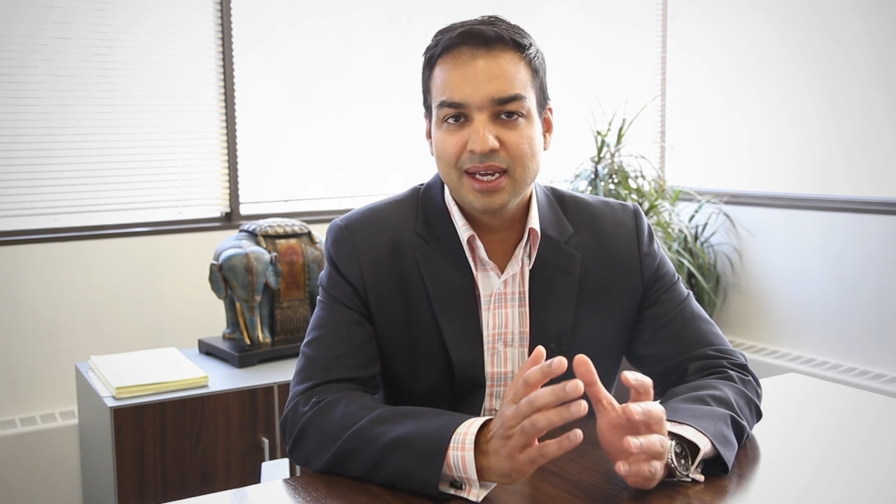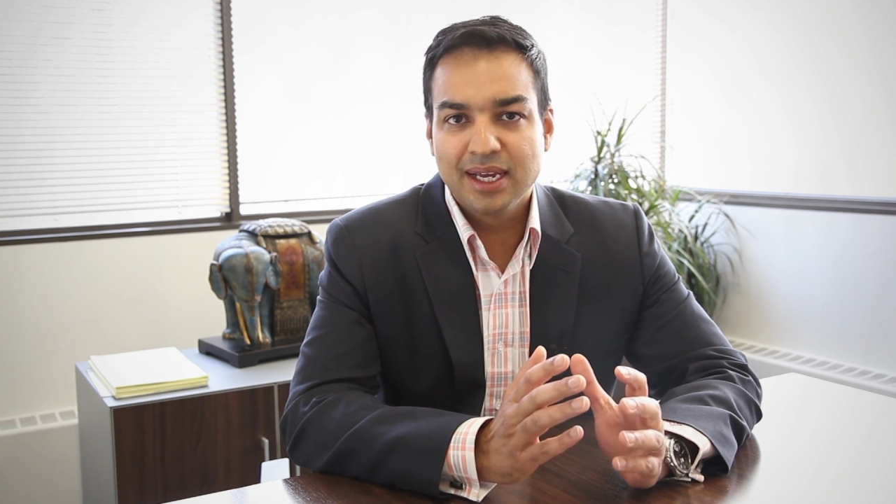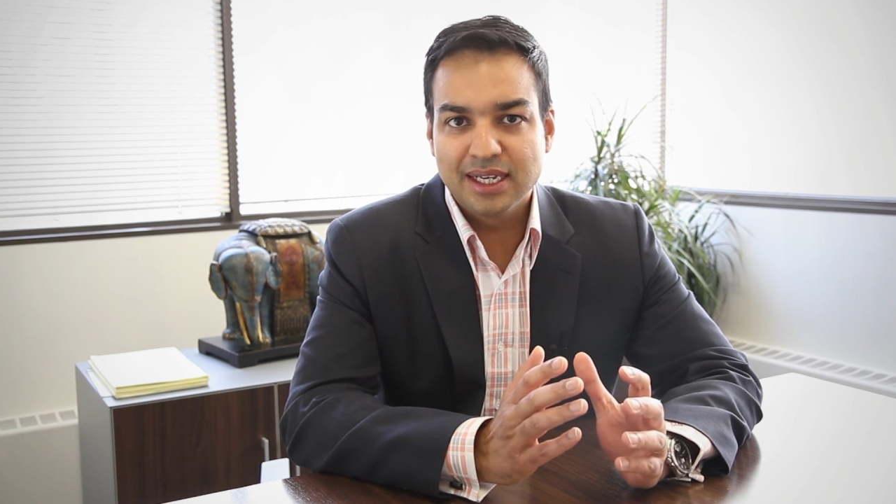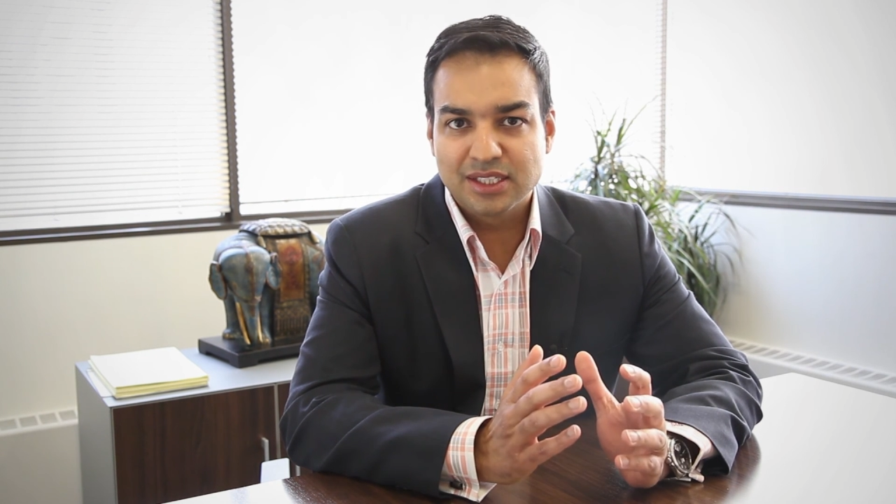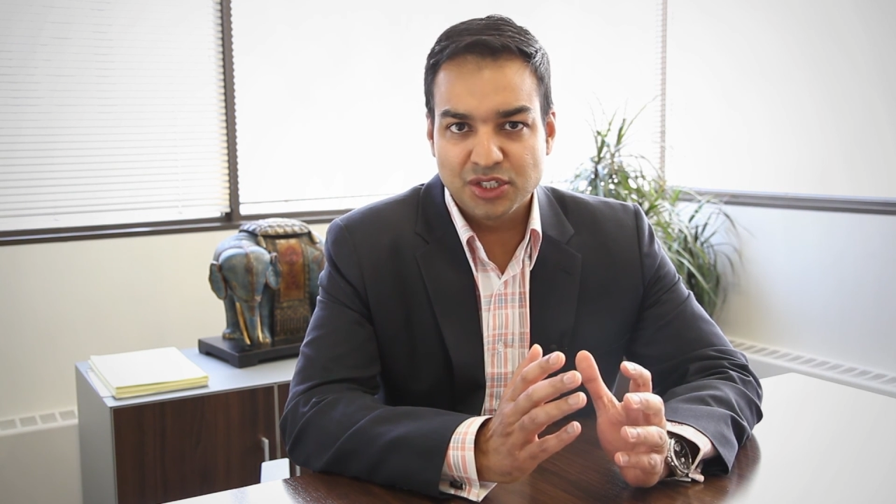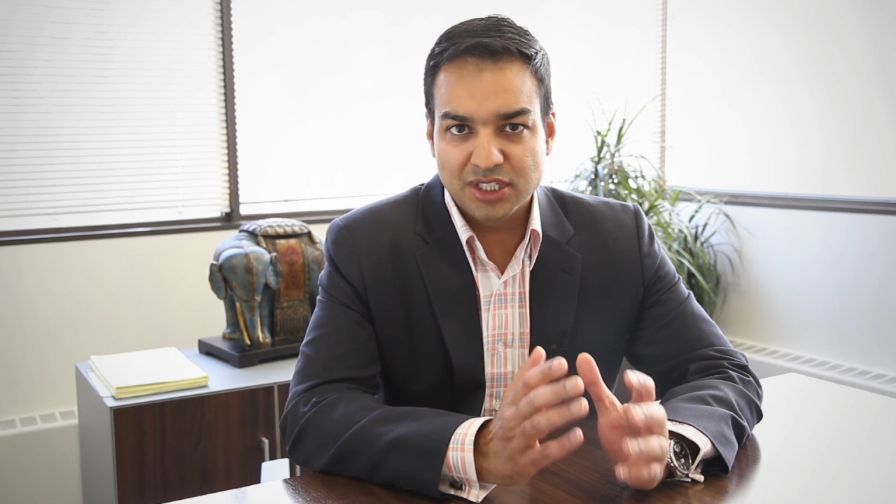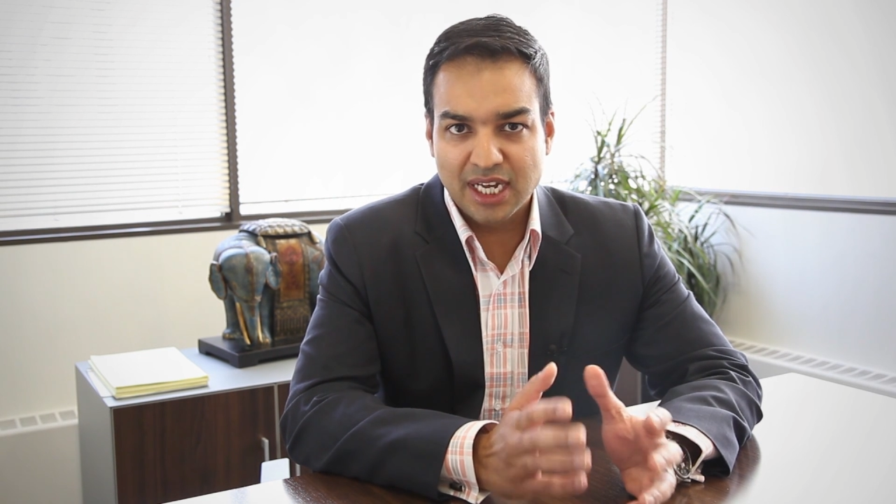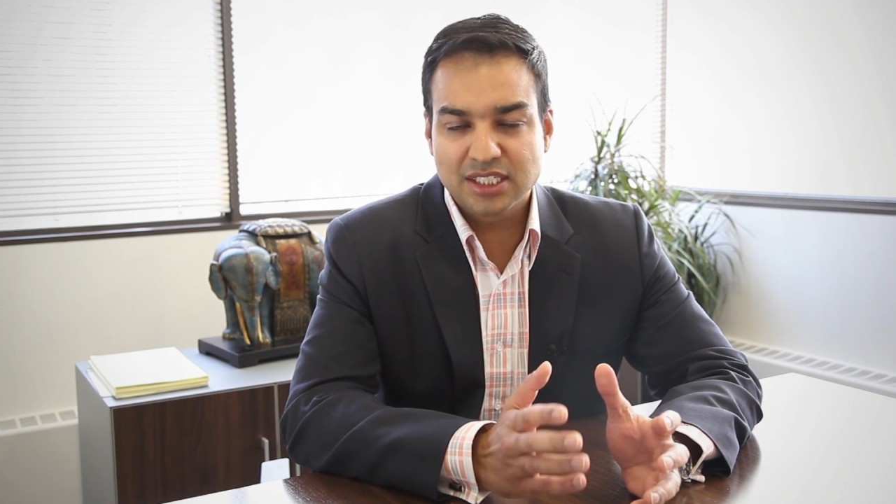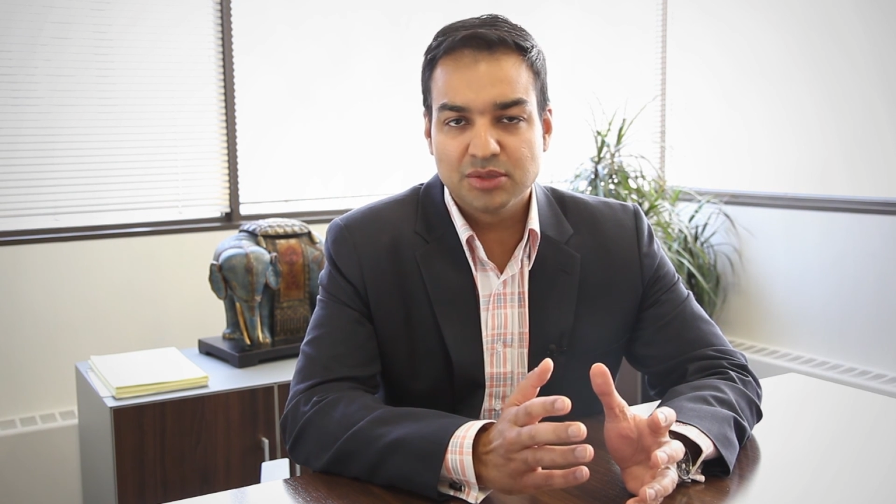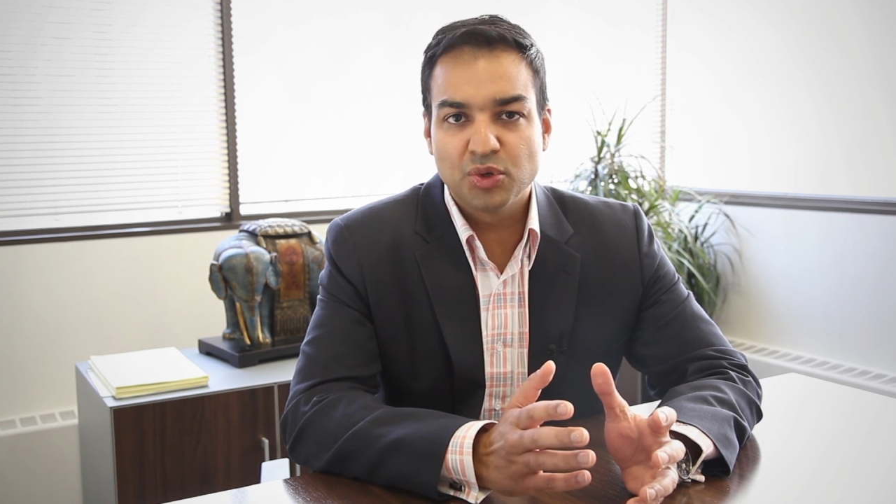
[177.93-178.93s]
It's your
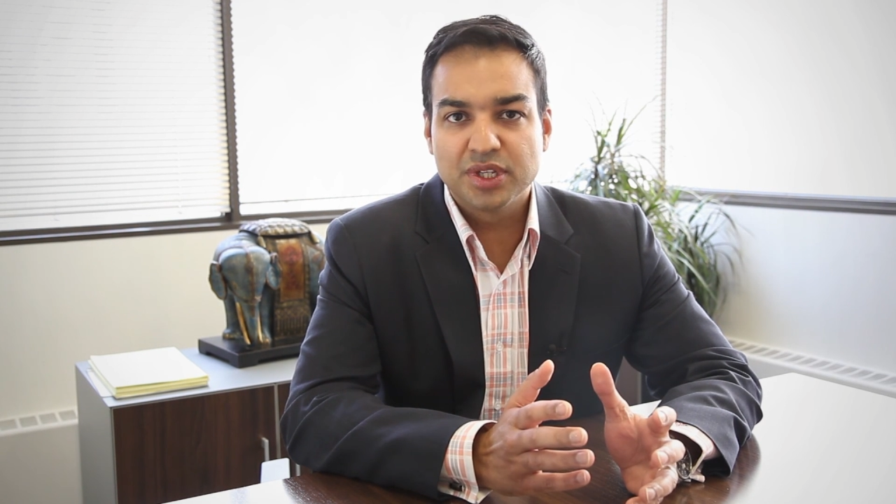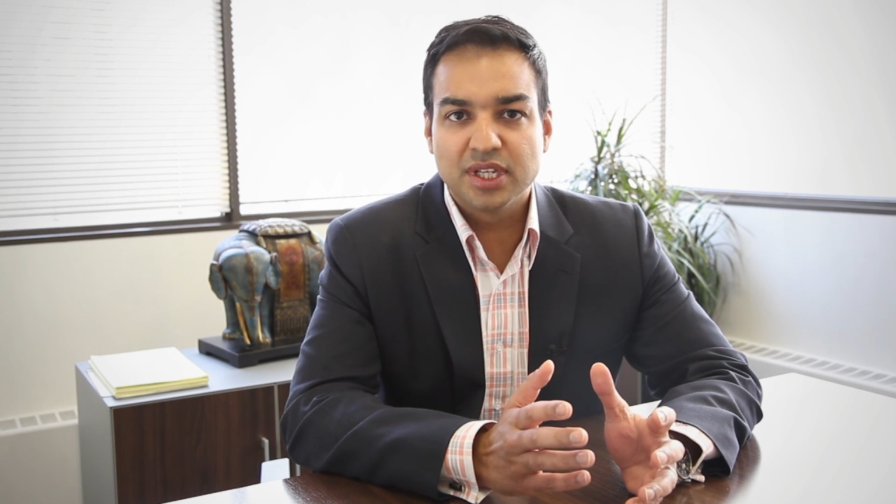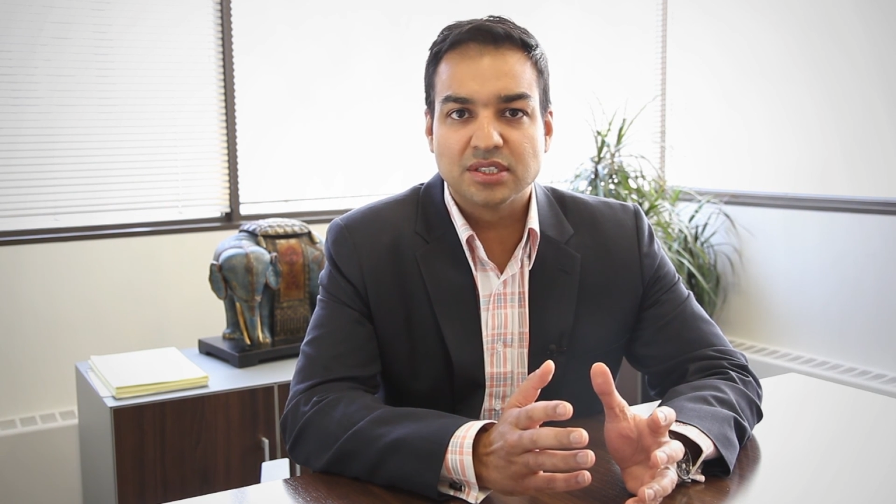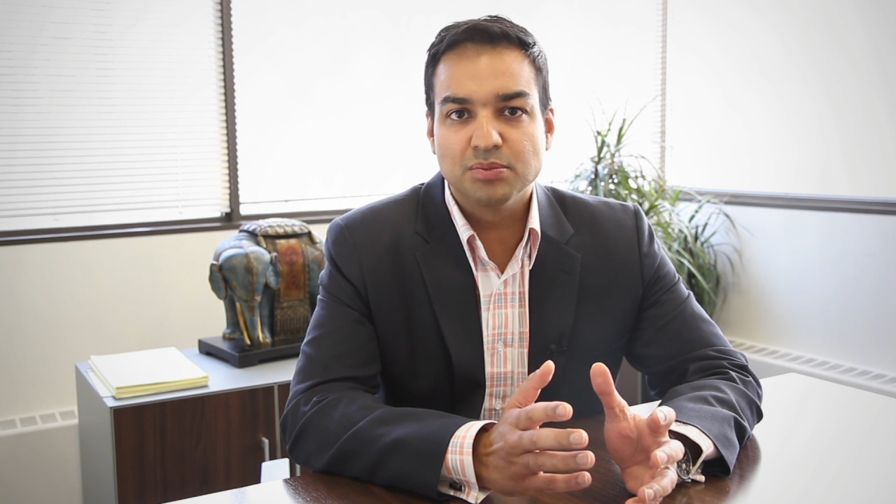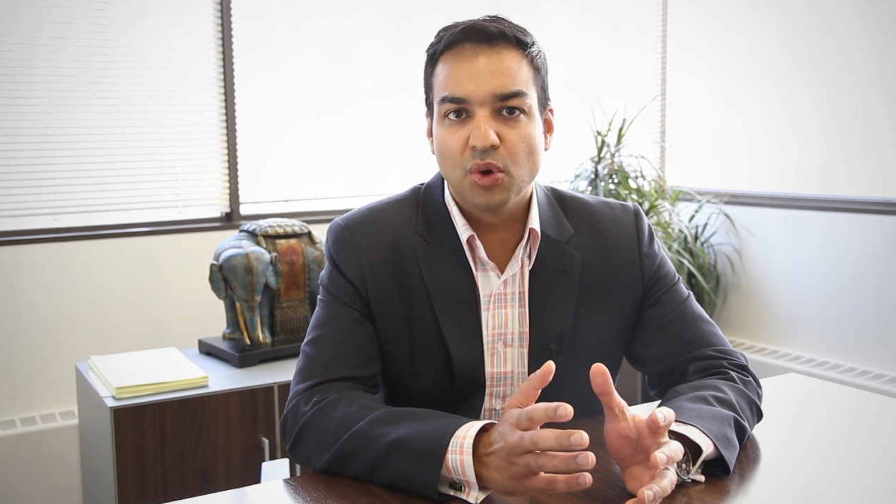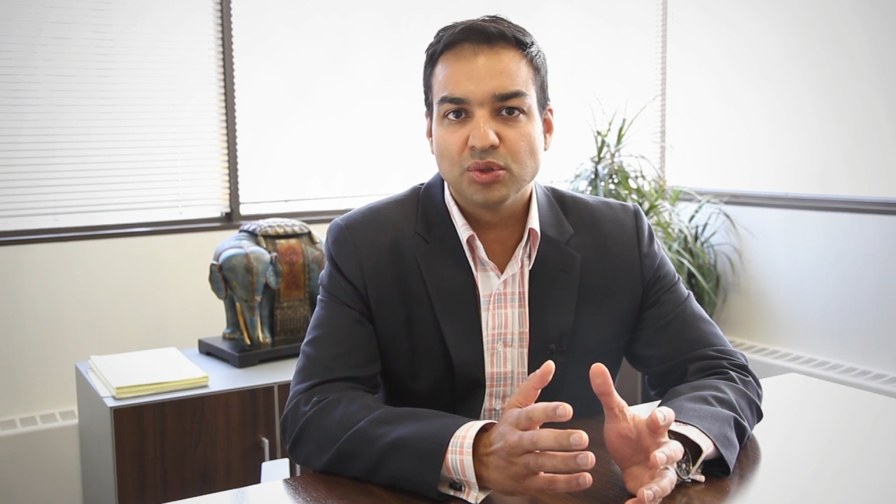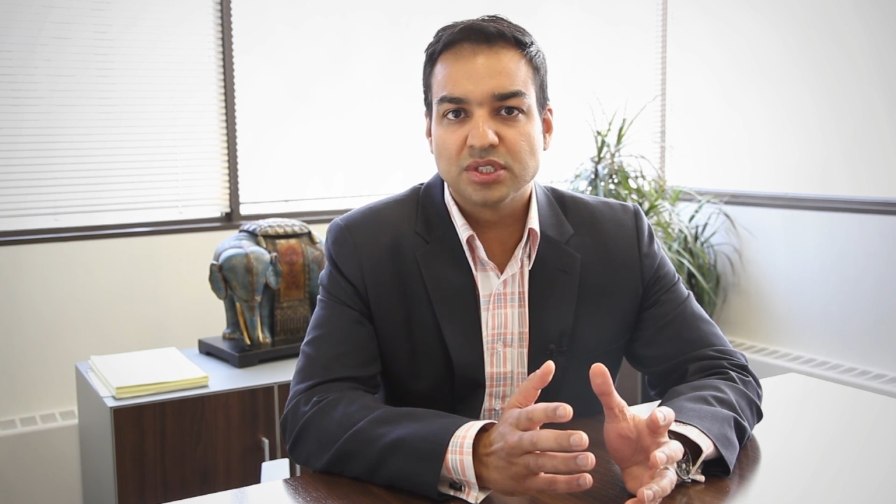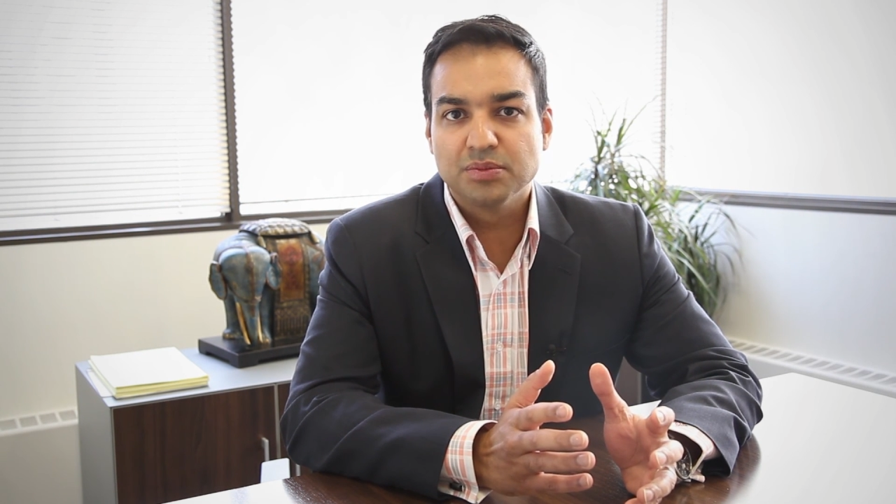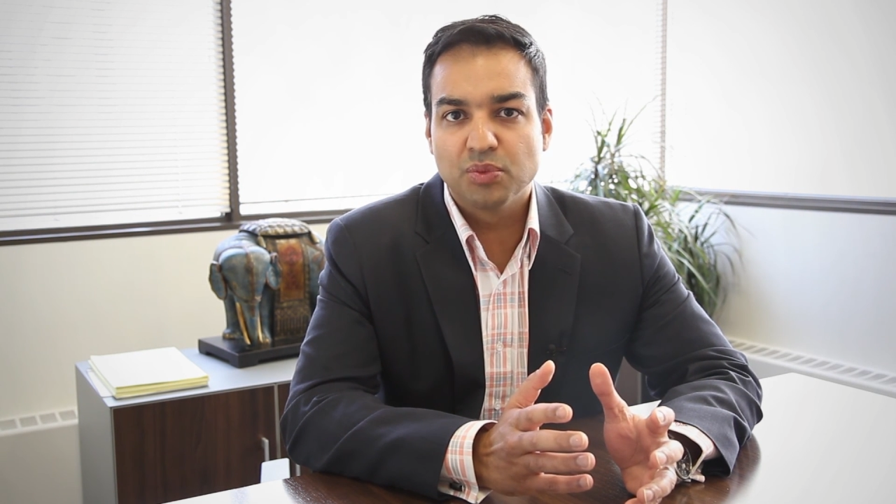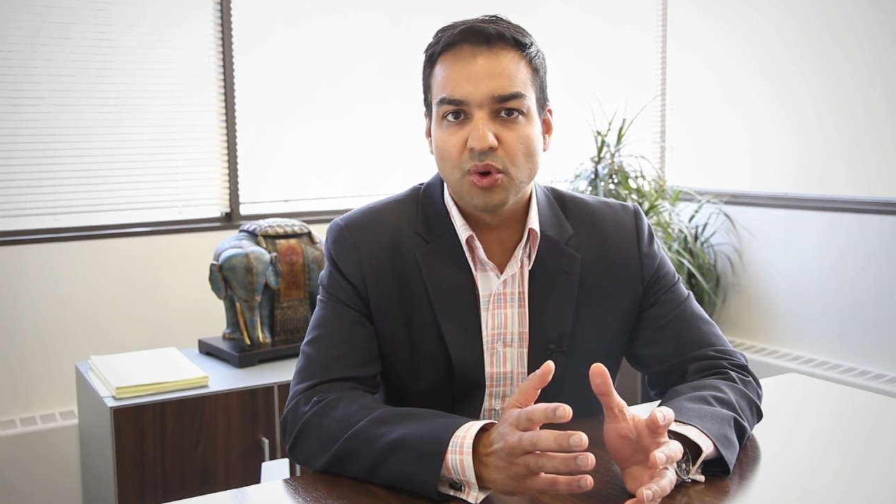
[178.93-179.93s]
testimony that's most
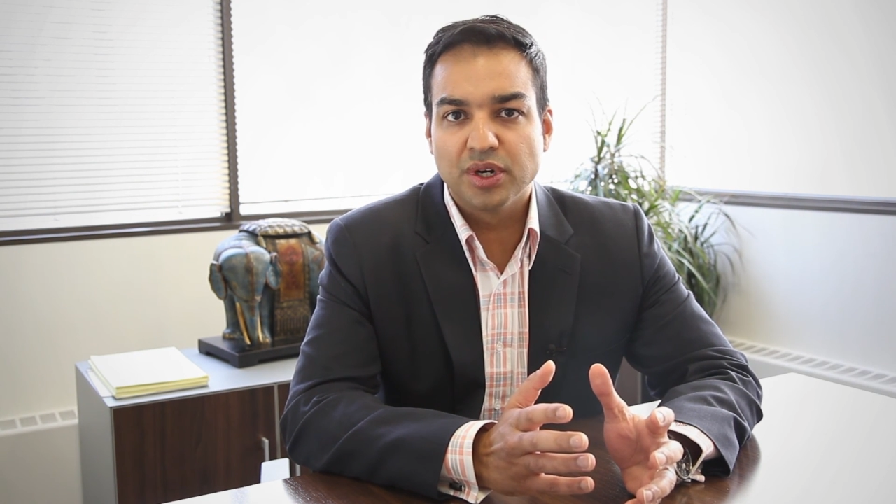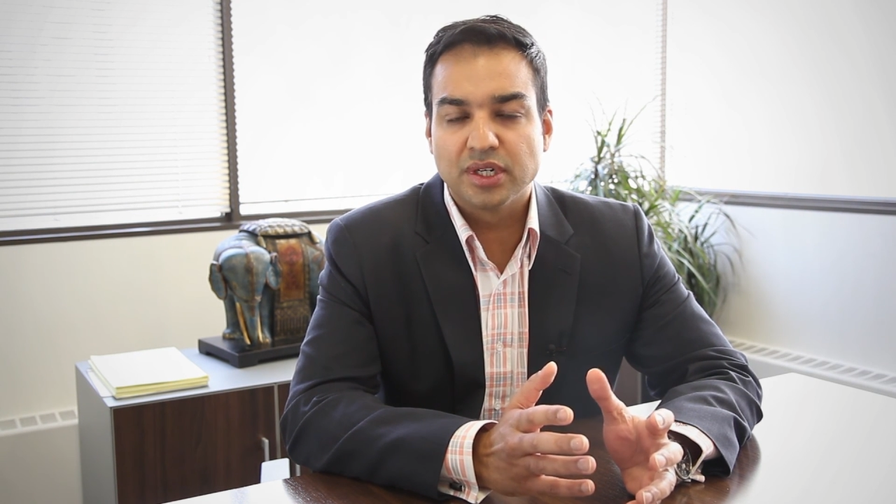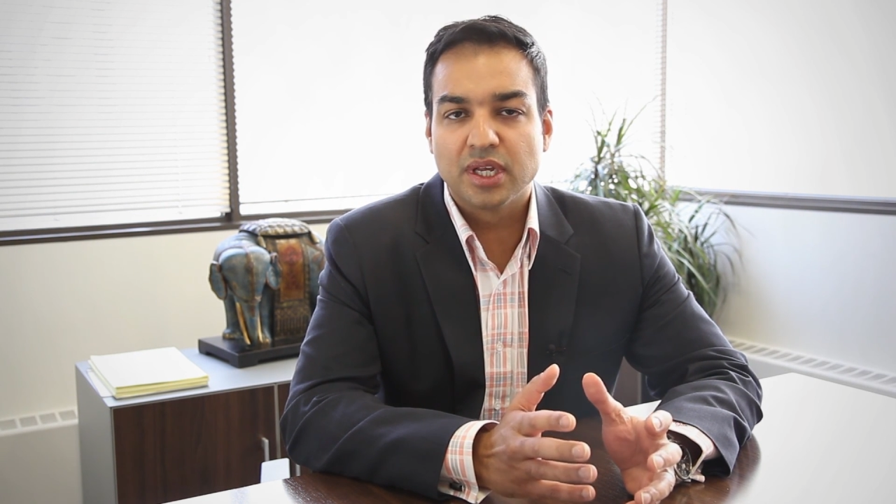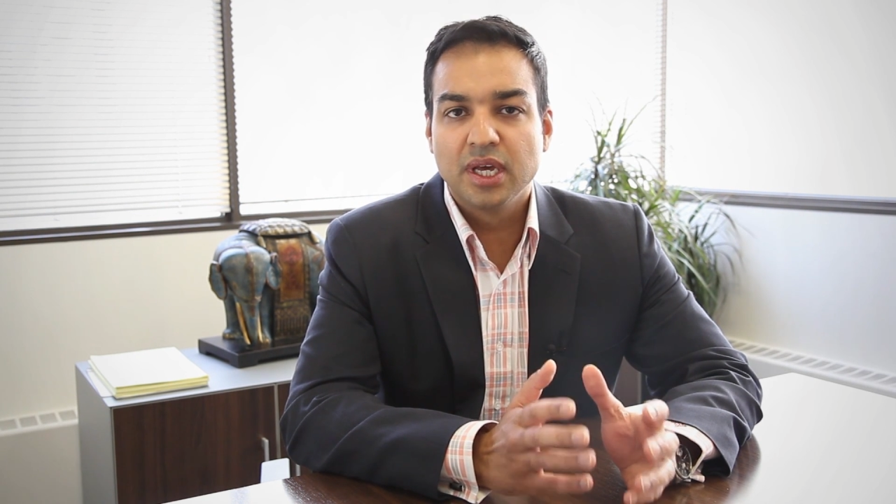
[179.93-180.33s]
important.